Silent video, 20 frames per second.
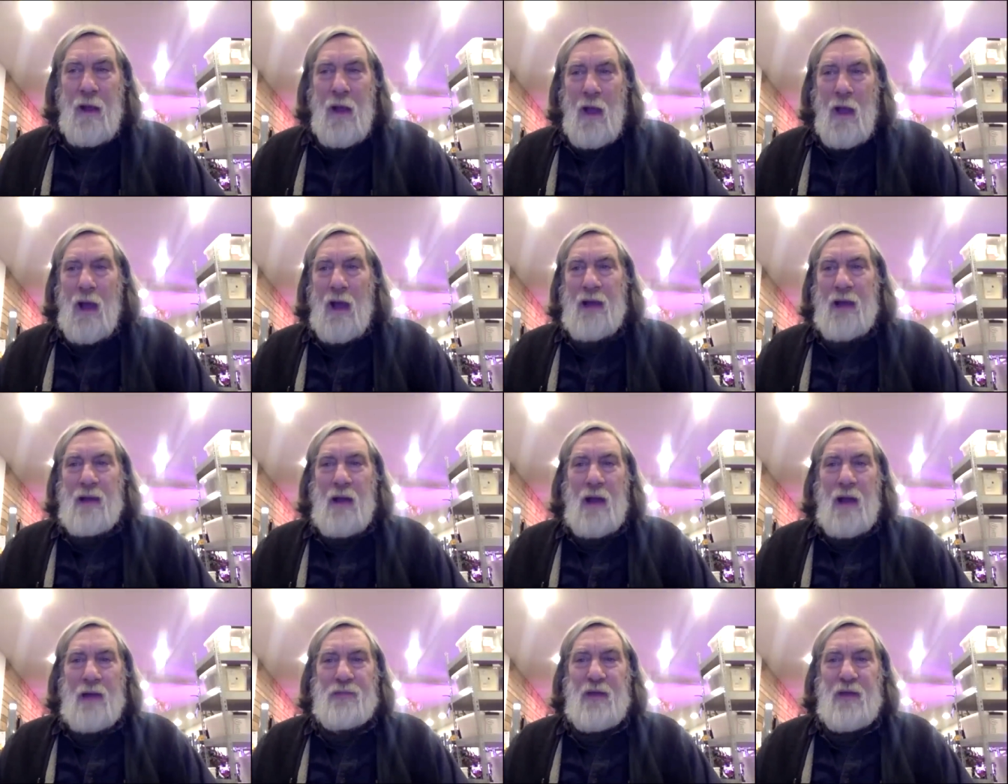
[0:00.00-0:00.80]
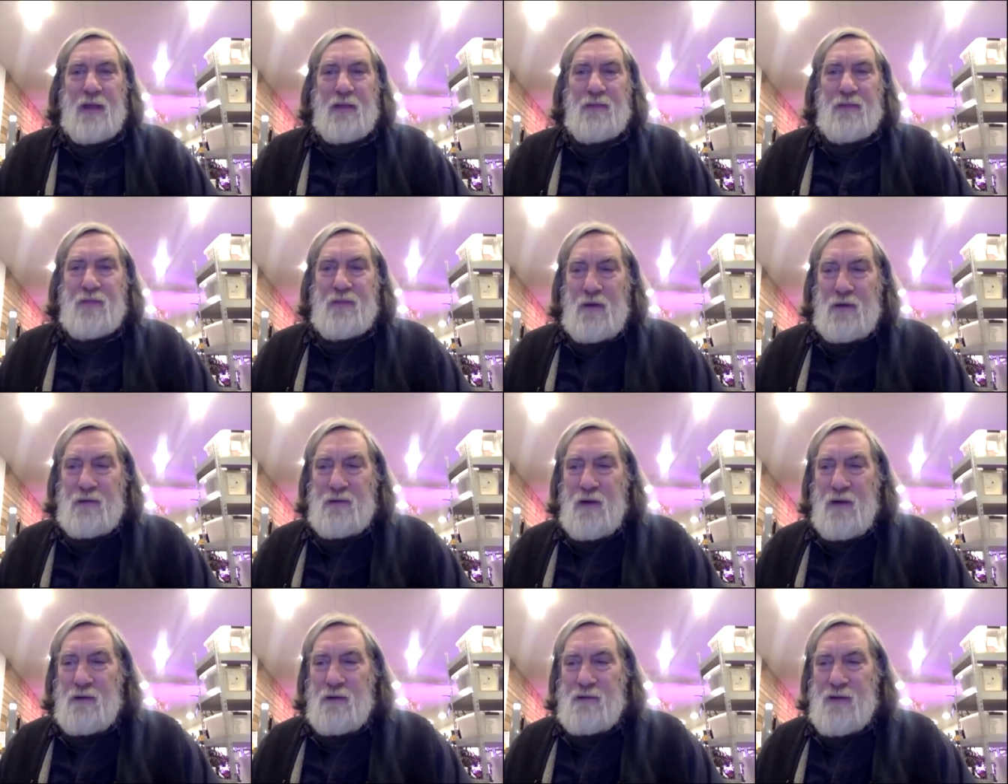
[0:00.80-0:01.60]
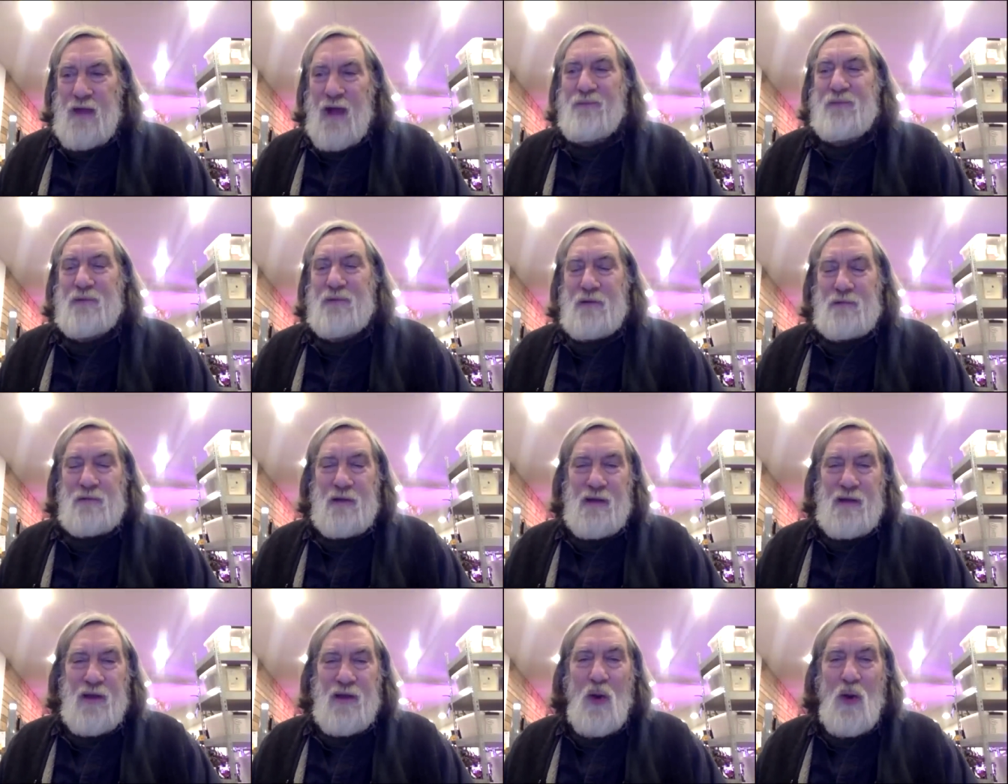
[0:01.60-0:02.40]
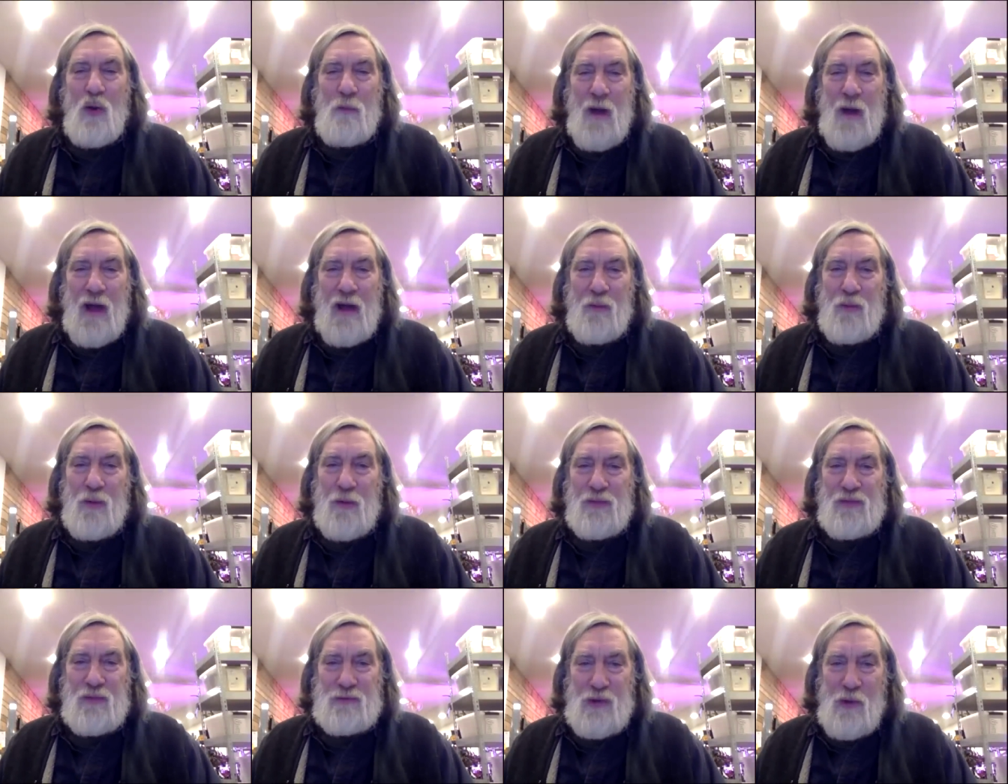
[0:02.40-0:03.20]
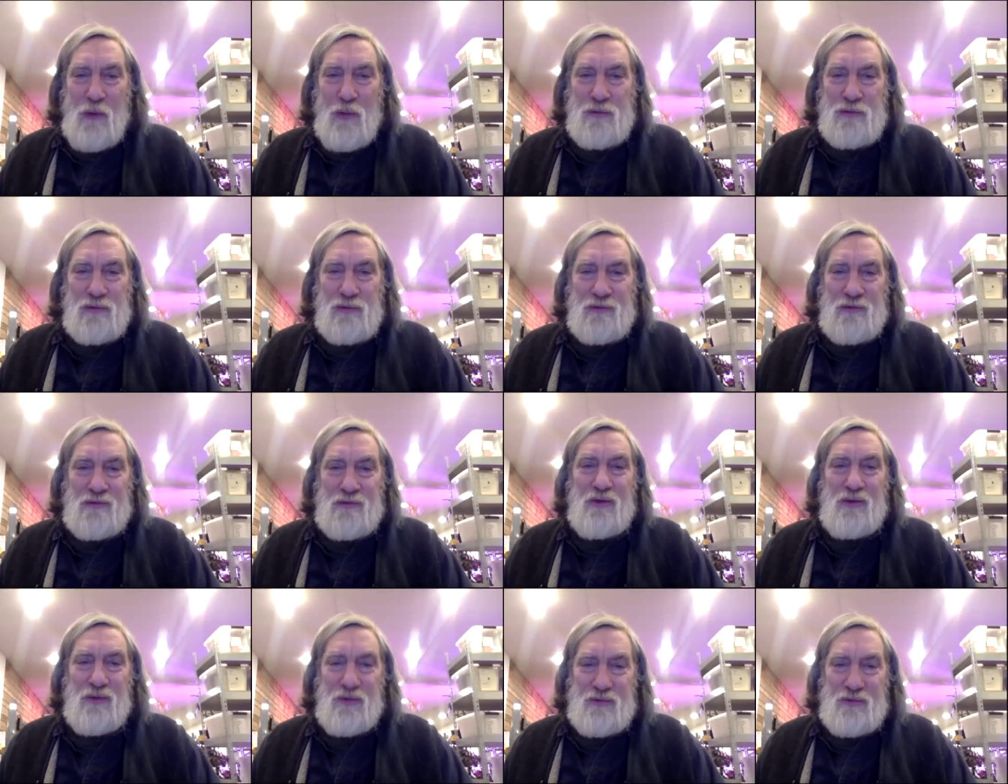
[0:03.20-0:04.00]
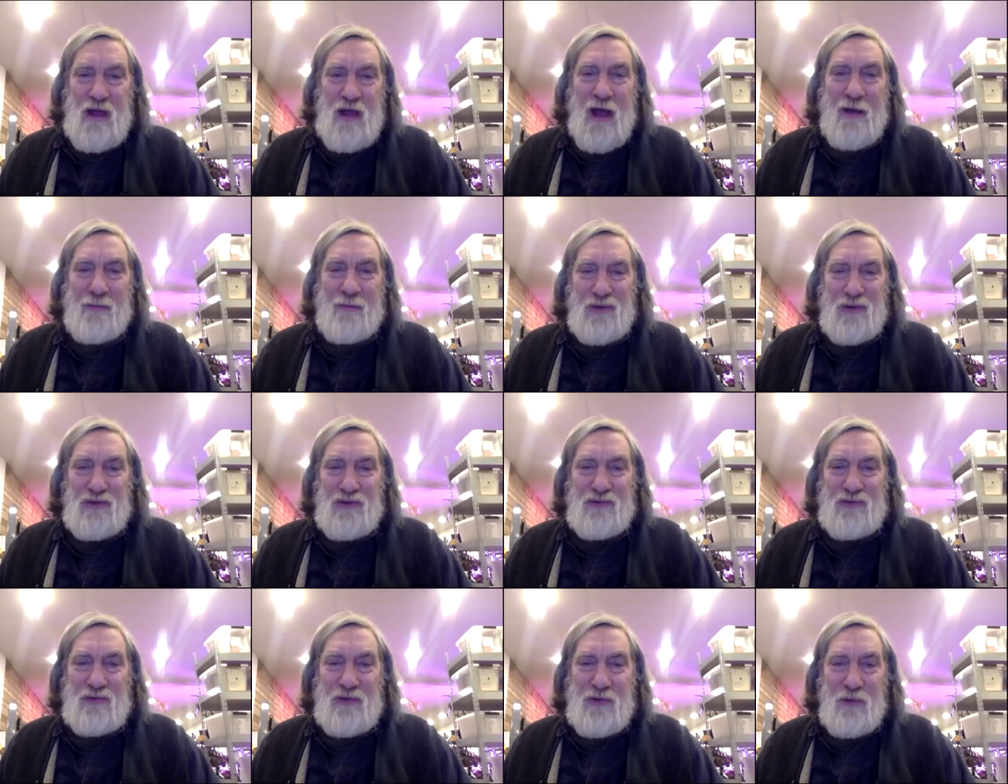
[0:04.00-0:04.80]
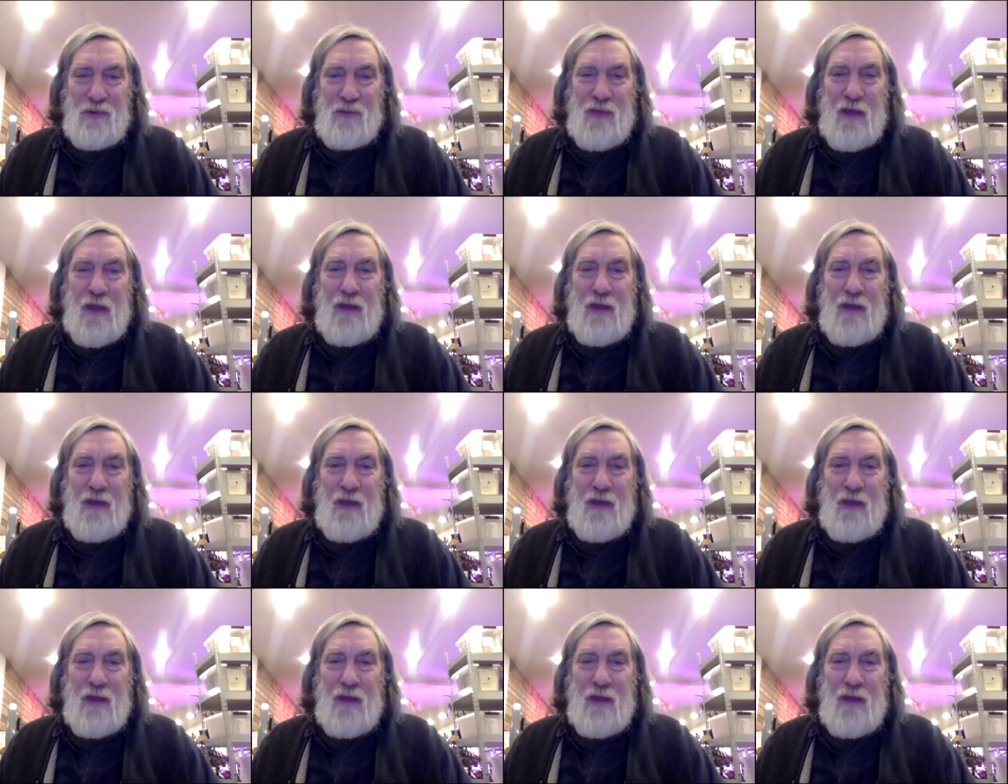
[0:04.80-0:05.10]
Yeah, I, I think definitely go by what the local old timers